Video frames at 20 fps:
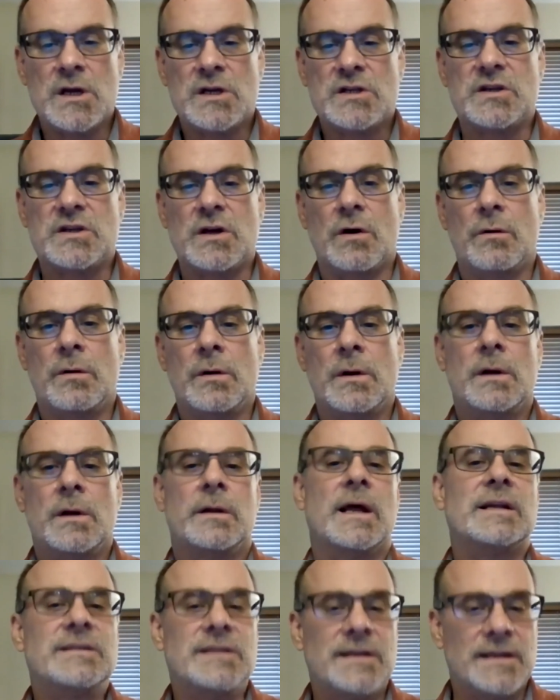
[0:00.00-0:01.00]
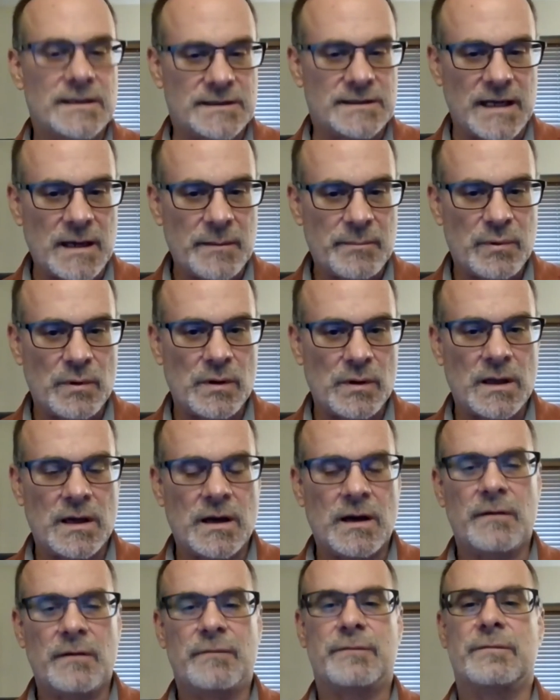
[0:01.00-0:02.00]
So that's an example
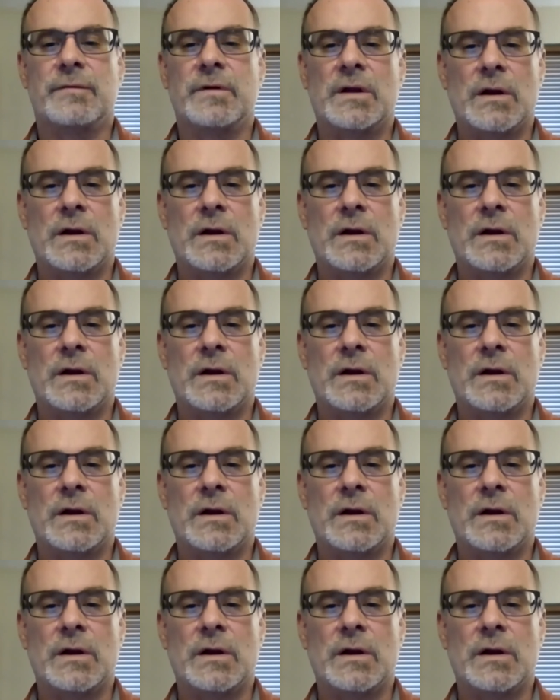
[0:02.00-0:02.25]
of,